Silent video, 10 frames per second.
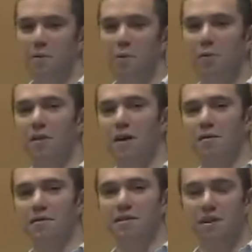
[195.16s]
worry about
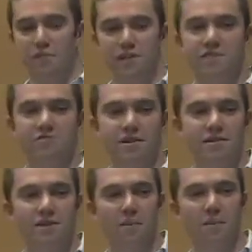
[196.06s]
things like registering
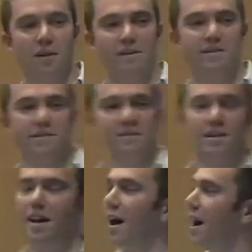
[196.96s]
templates
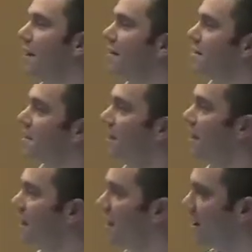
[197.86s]
and
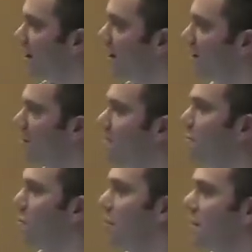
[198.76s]

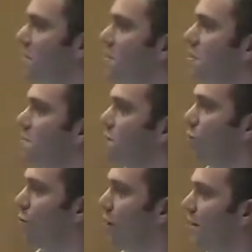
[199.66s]
worrying about the size of
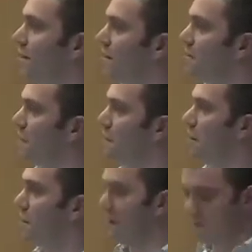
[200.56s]
story. On
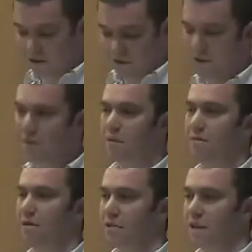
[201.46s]
Bebo, it has a different
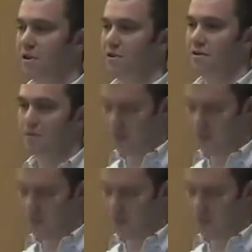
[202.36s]
notation,